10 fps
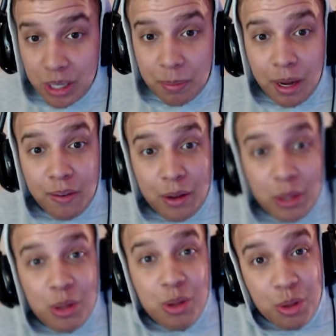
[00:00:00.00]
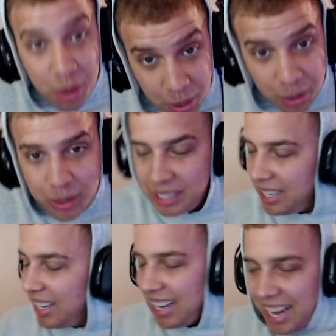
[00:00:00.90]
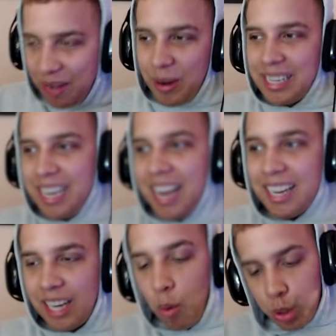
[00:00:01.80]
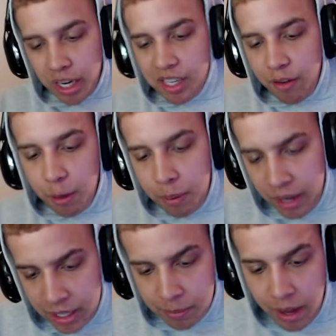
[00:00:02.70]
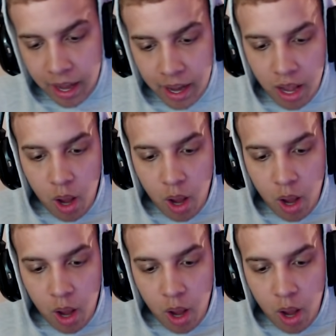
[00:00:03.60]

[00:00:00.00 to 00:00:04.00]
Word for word: It's a bit of a doozy. Anyways, guys, I want you guys to give your opinions, man.